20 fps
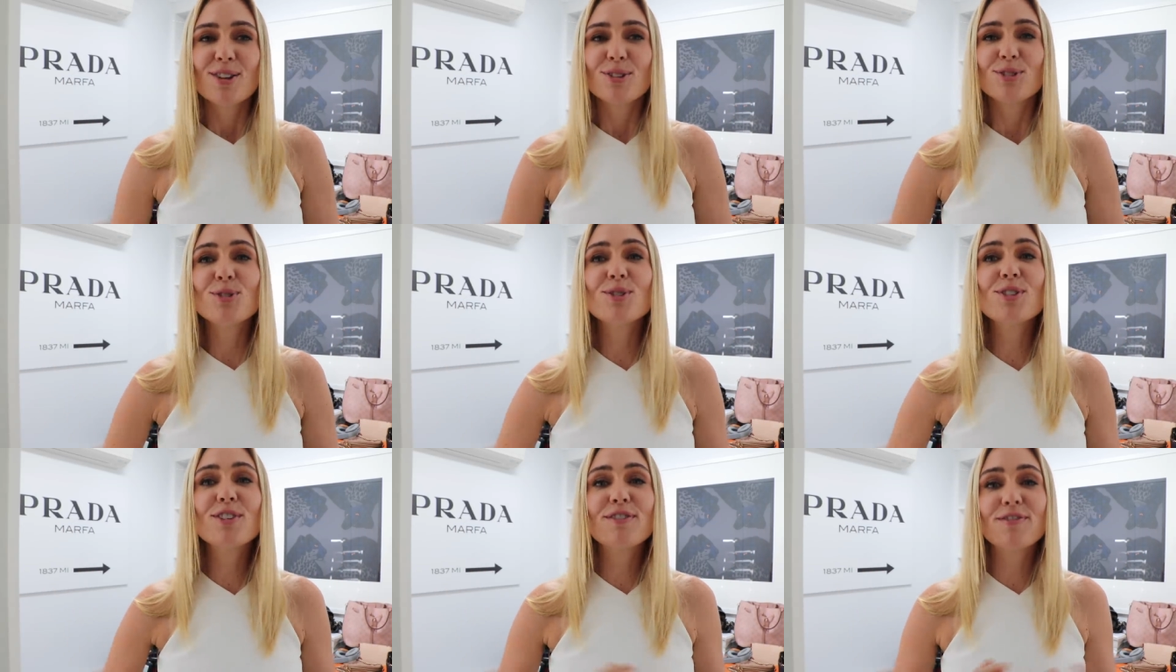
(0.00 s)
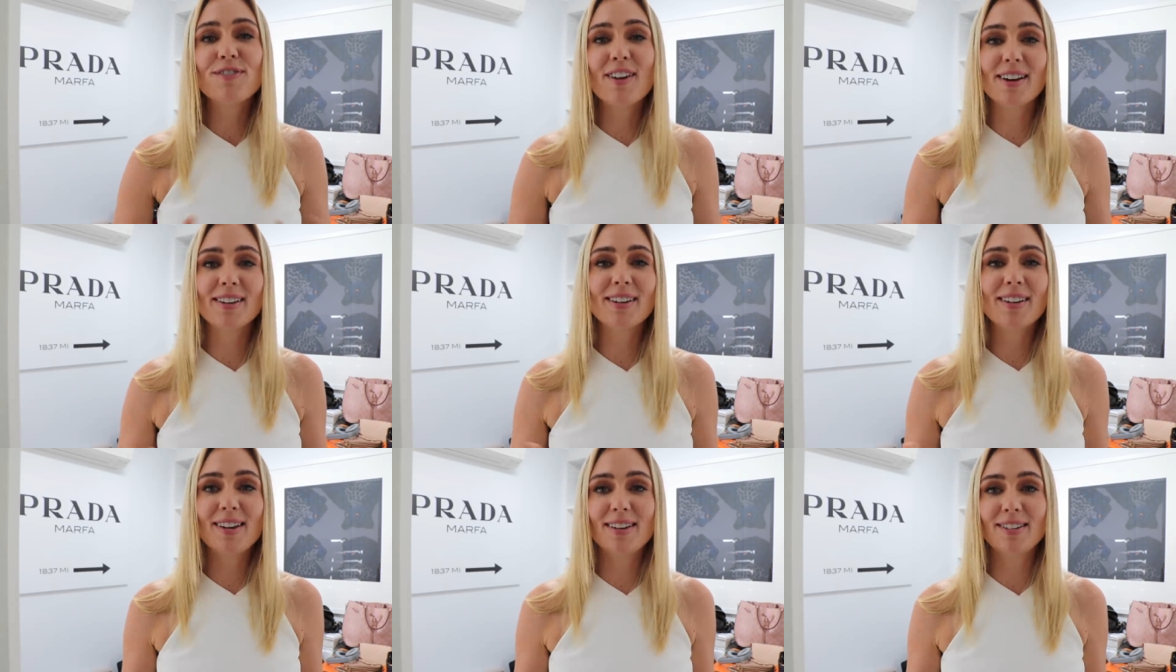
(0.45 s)
do the
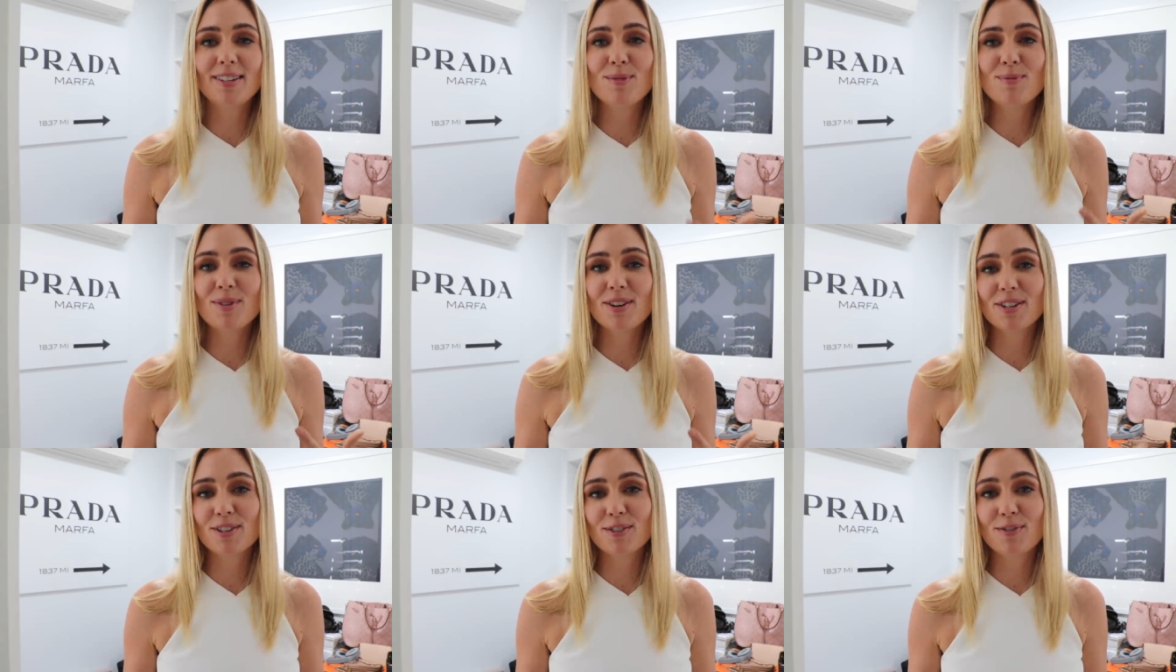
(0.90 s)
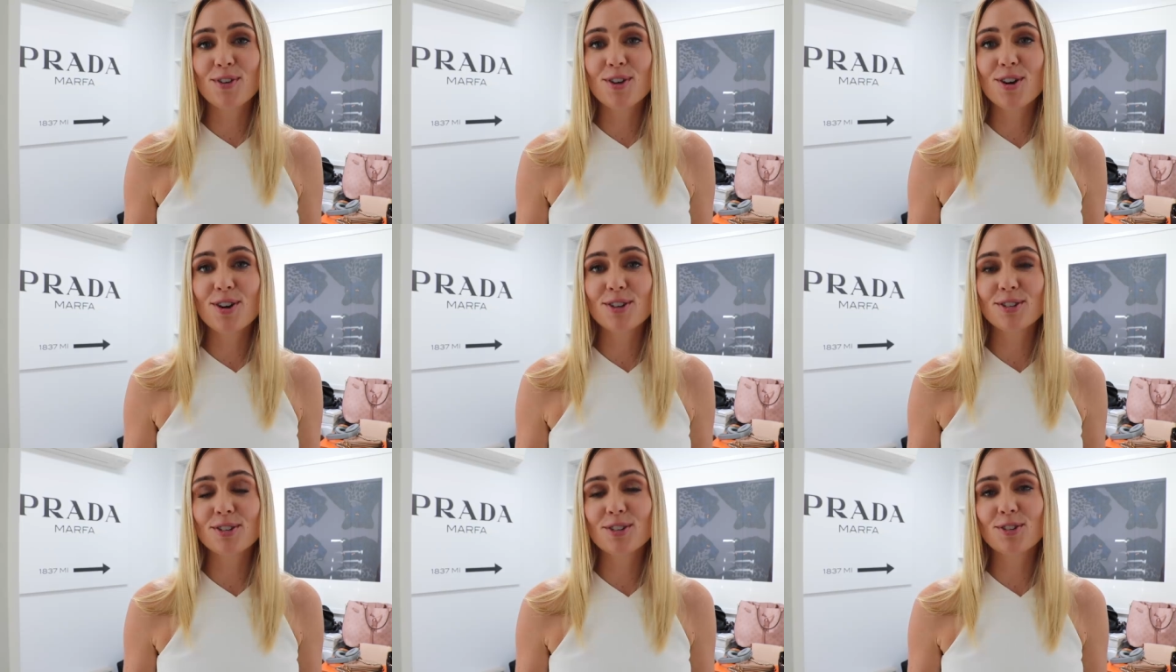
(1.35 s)
fun, easy ones
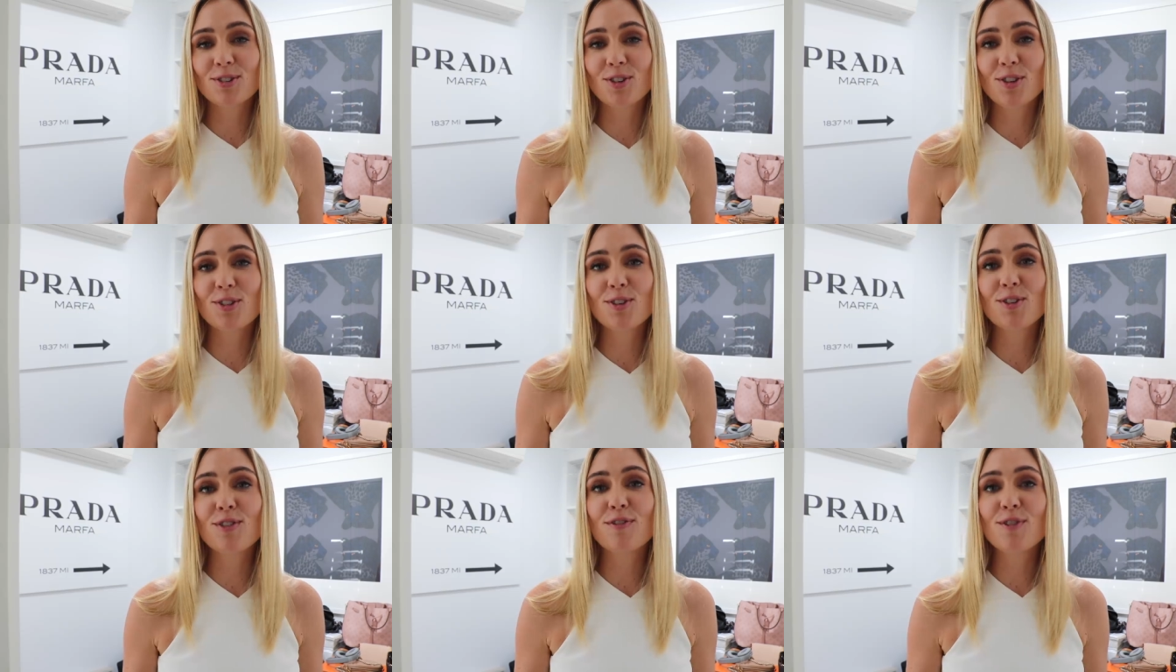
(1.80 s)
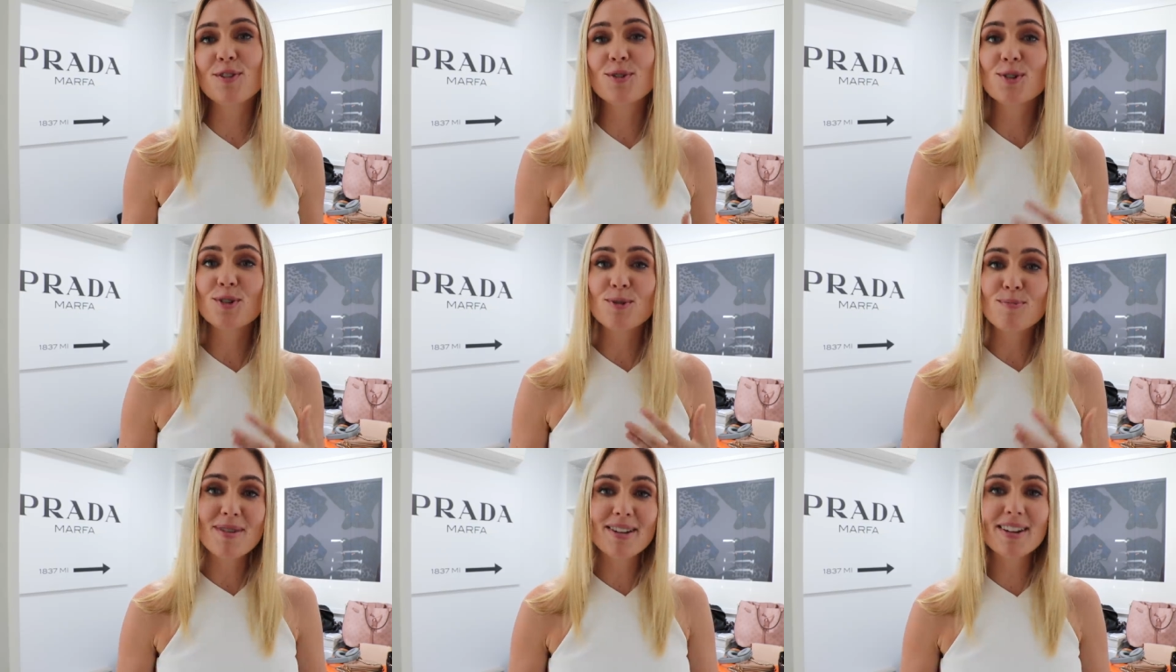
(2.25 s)
first so that you feel
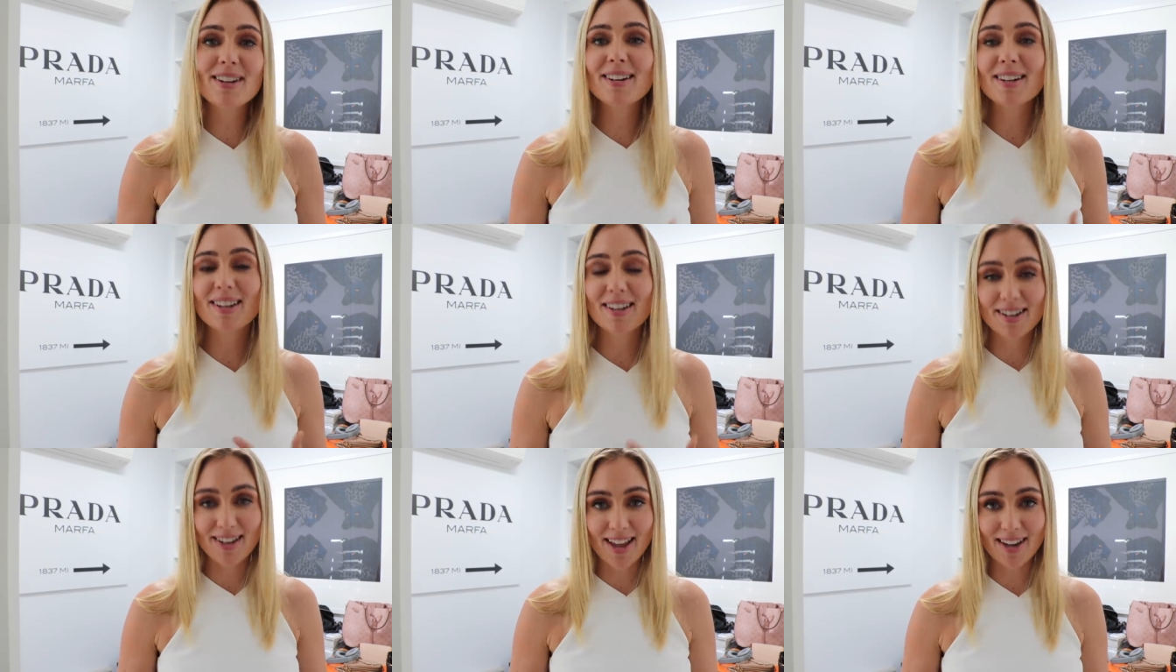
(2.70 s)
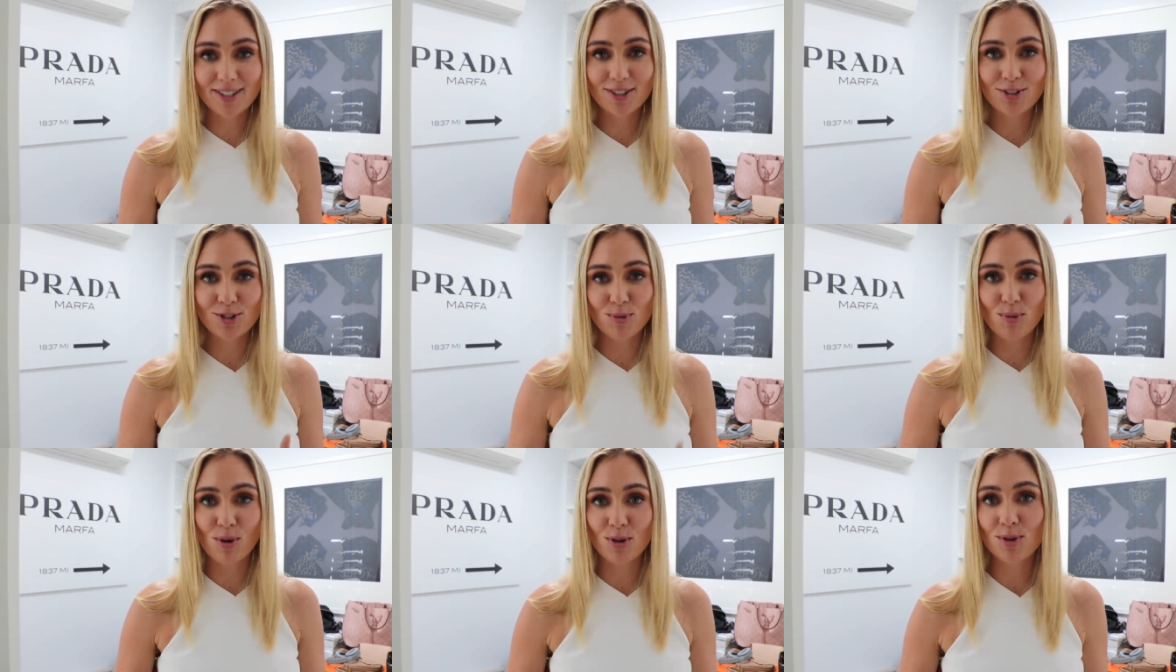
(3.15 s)
committed and
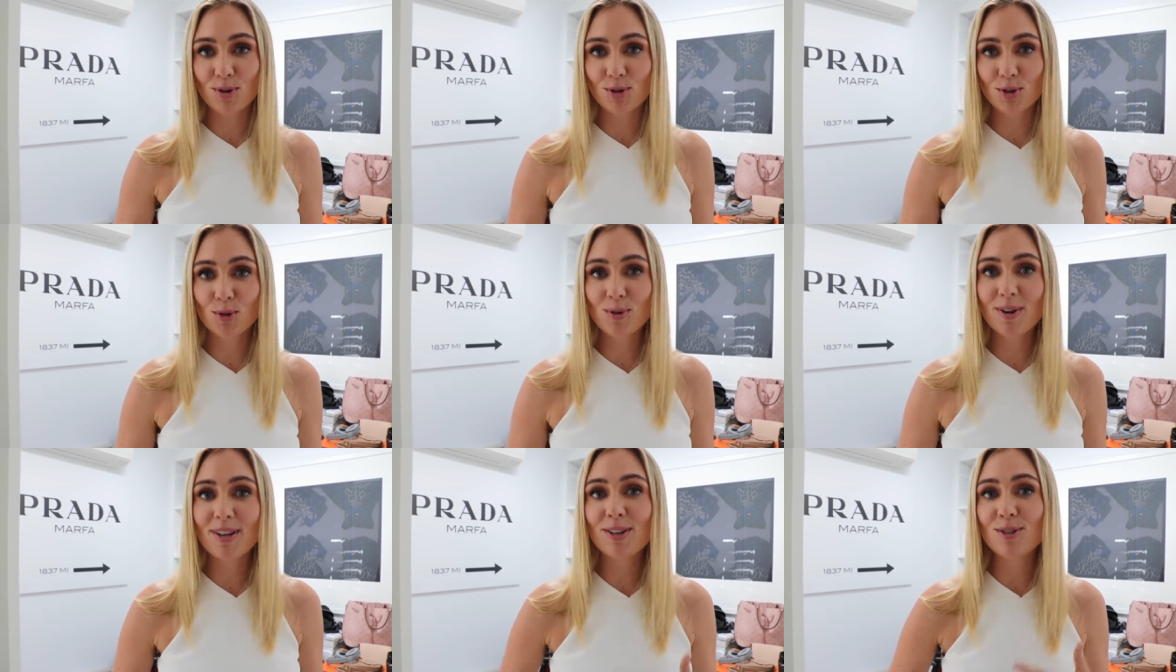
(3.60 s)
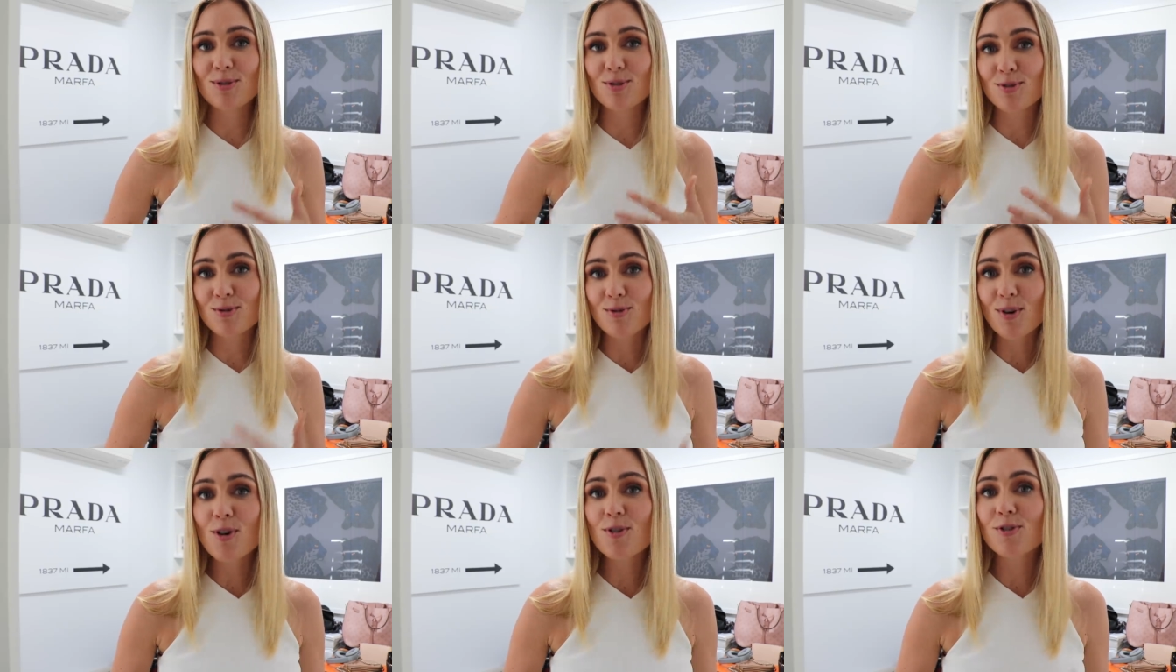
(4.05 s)
connected to what you're doing, your
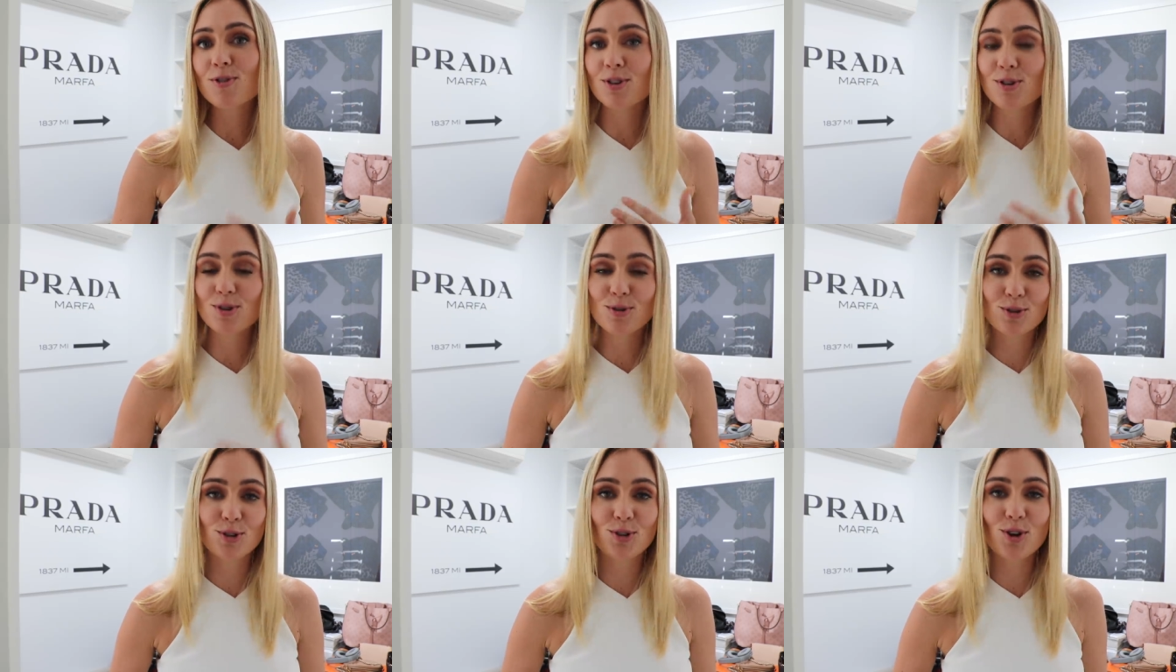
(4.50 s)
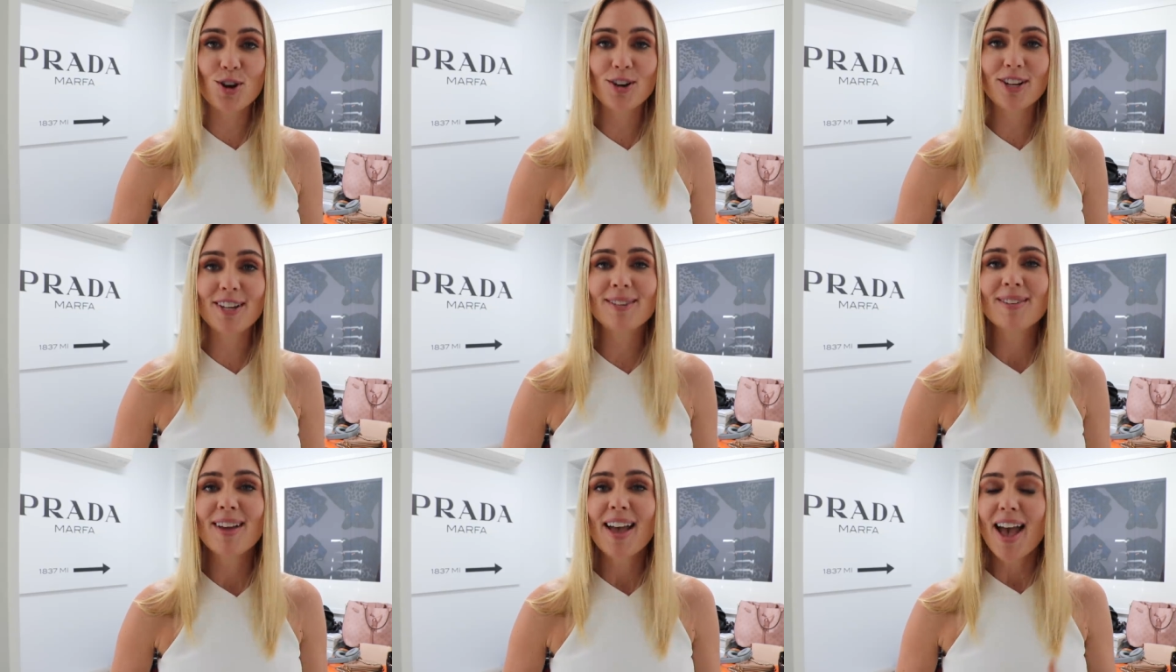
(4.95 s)
growth and your
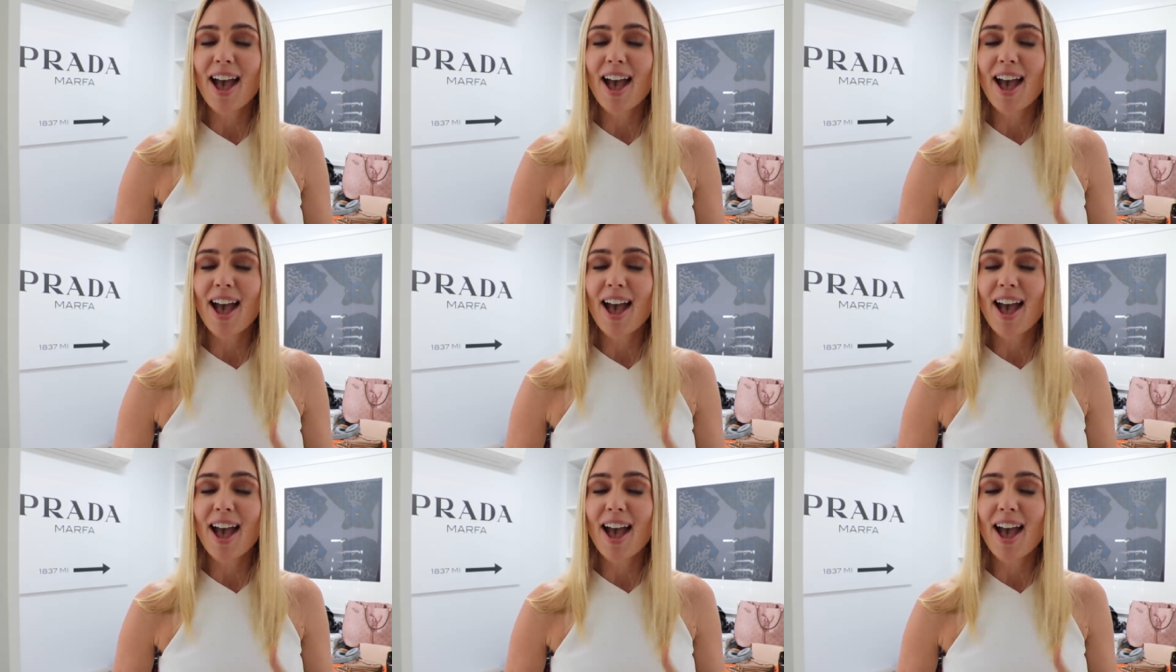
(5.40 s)
journey,